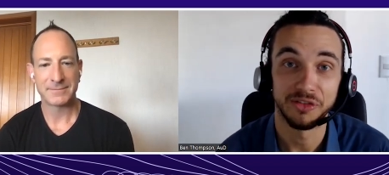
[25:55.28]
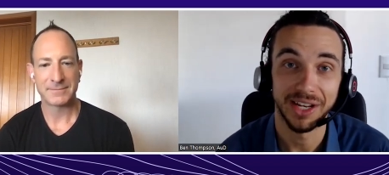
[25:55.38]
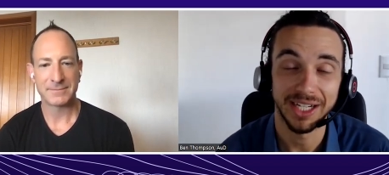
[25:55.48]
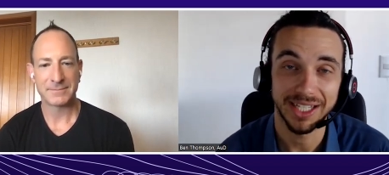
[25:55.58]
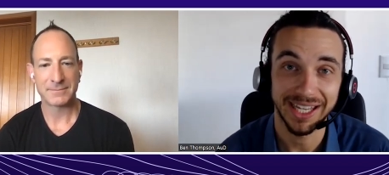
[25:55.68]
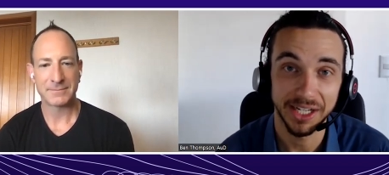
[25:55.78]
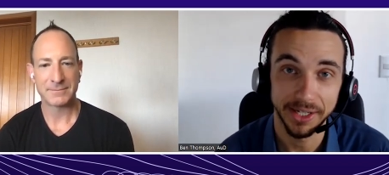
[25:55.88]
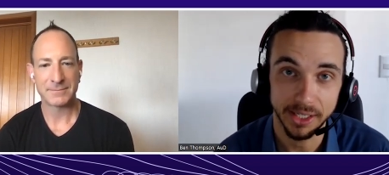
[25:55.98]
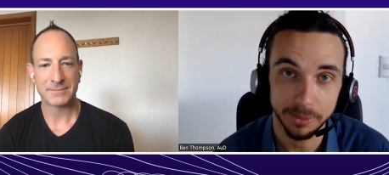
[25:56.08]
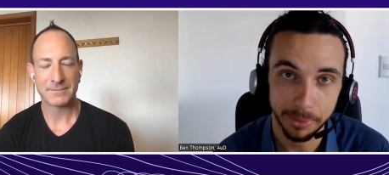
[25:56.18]
Speaker 1: prevent
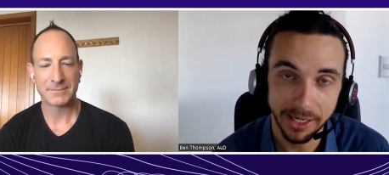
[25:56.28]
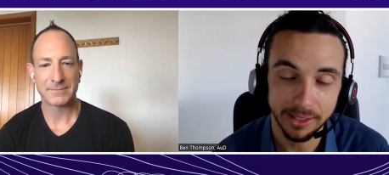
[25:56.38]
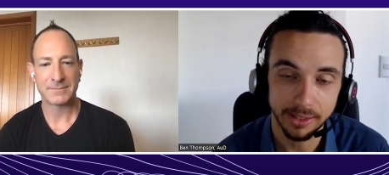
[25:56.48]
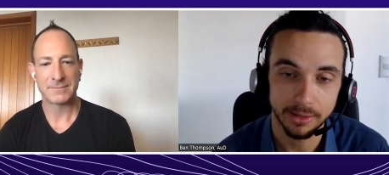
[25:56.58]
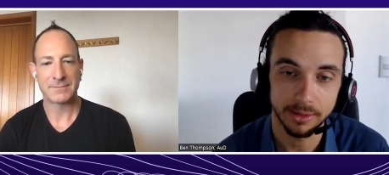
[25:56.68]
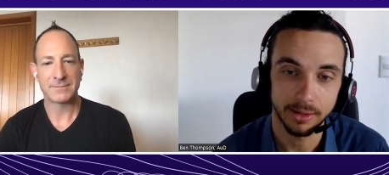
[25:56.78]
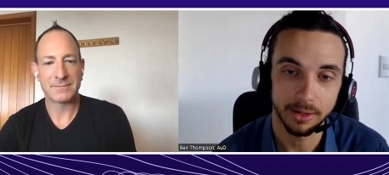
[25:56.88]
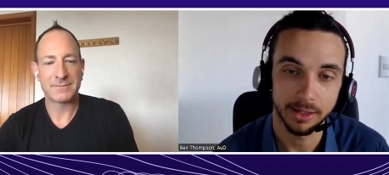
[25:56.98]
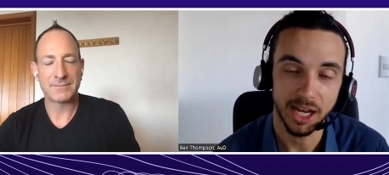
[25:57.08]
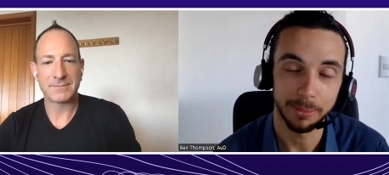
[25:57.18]
tinnitus spikes,
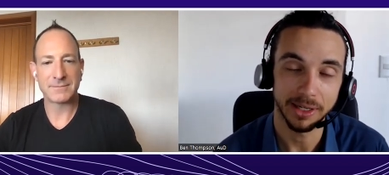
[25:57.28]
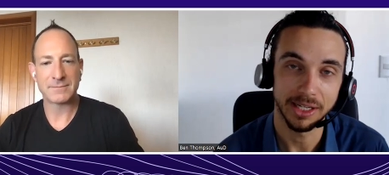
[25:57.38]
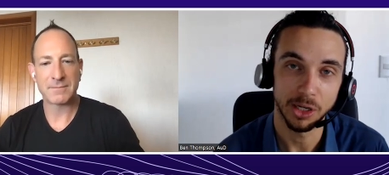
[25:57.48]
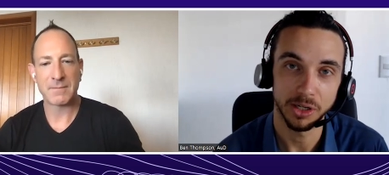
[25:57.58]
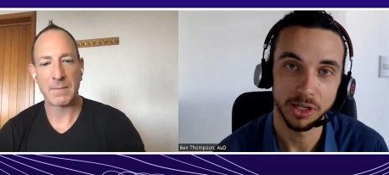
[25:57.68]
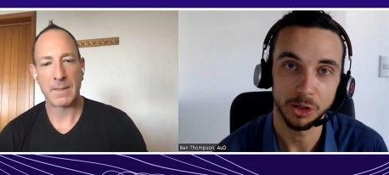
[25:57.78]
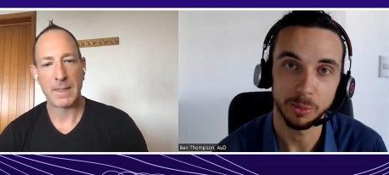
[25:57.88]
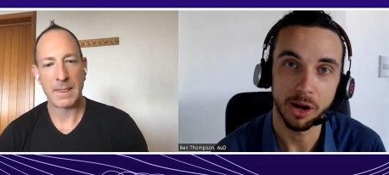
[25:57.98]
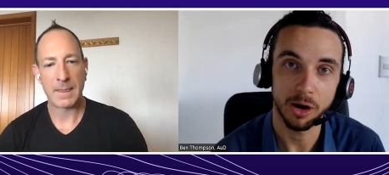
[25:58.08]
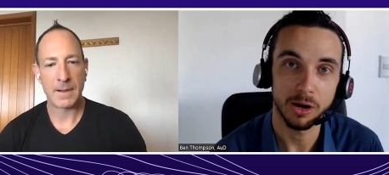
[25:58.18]
a topic near and dear to
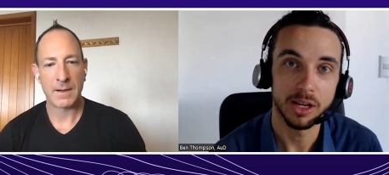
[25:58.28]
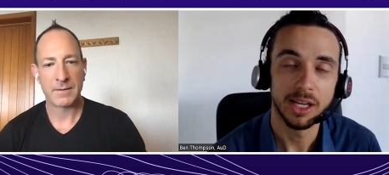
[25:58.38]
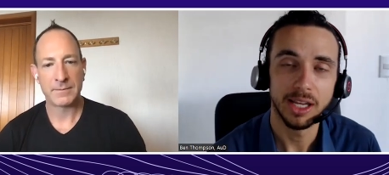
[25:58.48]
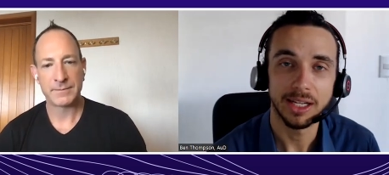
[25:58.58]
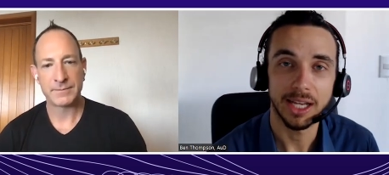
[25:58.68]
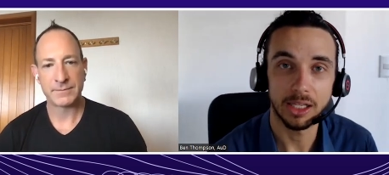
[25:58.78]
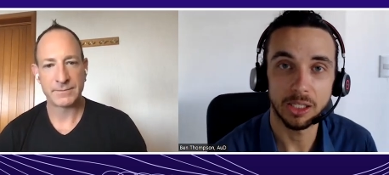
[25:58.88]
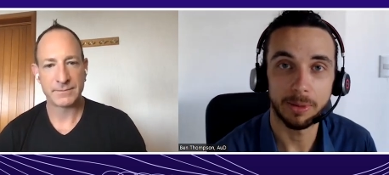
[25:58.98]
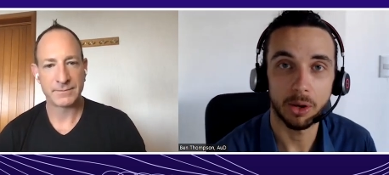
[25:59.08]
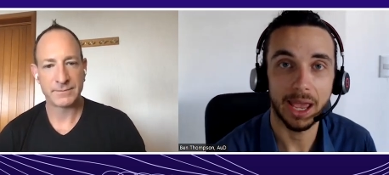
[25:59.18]
my heart. Tell
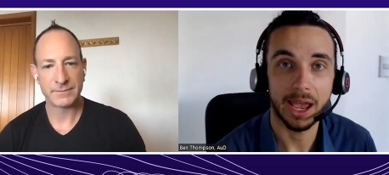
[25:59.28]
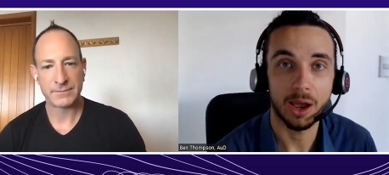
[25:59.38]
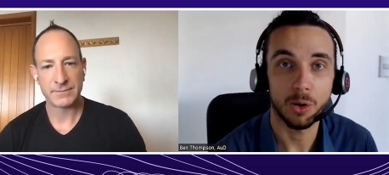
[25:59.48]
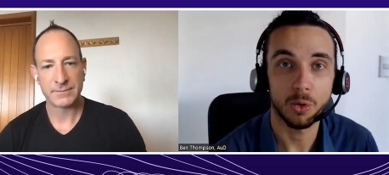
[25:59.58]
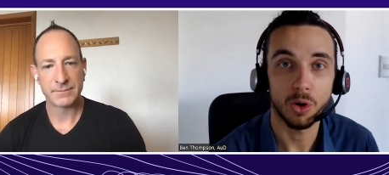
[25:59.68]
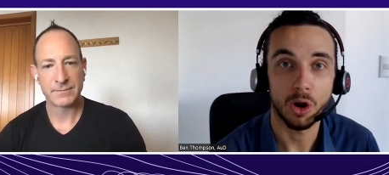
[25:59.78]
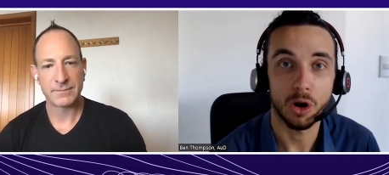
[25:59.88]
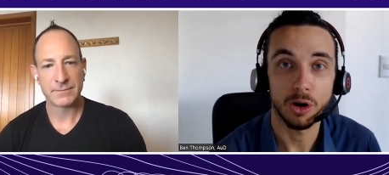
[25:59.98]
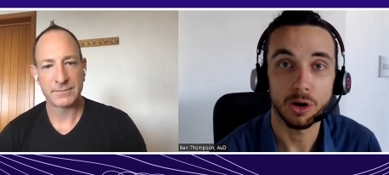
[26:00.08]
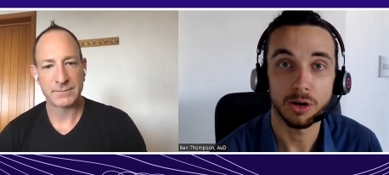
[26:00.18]
us about how
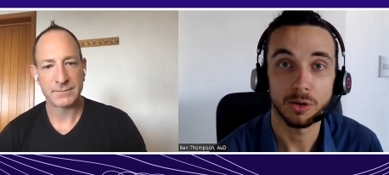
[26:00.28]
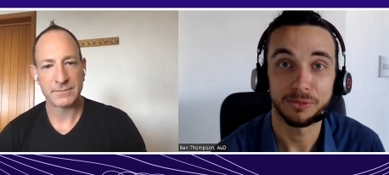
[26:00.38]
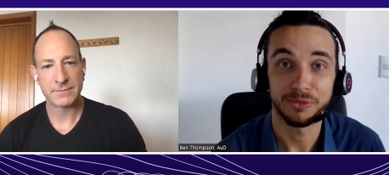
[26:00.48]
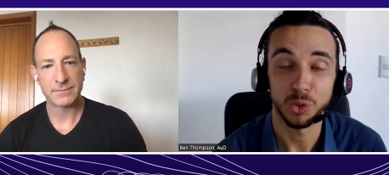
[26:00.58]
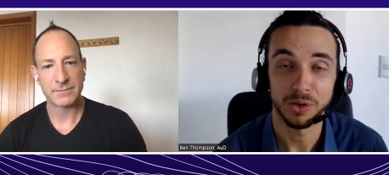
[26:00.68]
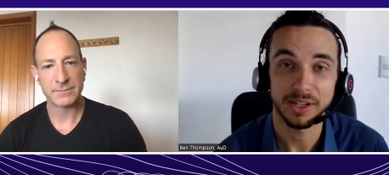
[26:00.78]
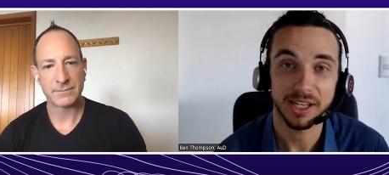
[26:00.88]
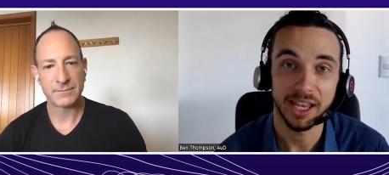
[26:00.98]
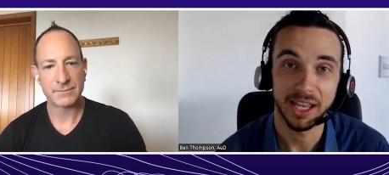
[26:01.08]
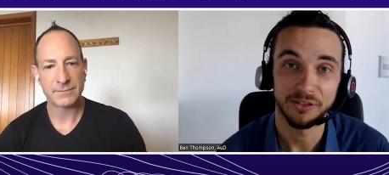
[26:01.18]
our viewers
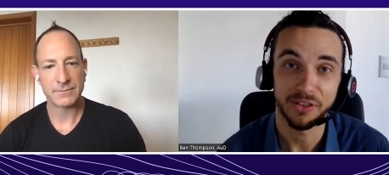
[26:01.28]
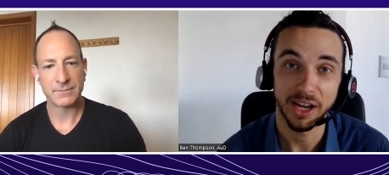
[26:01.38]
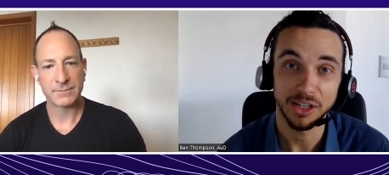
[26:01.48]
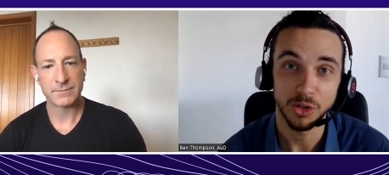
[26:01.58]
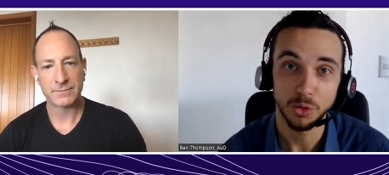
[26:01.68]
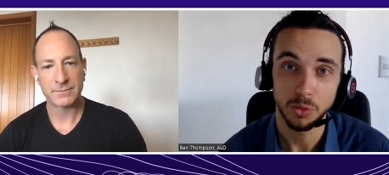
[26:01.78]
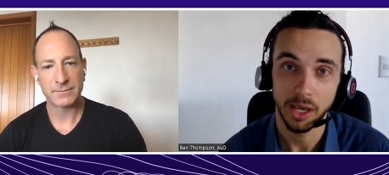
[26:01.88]
can find you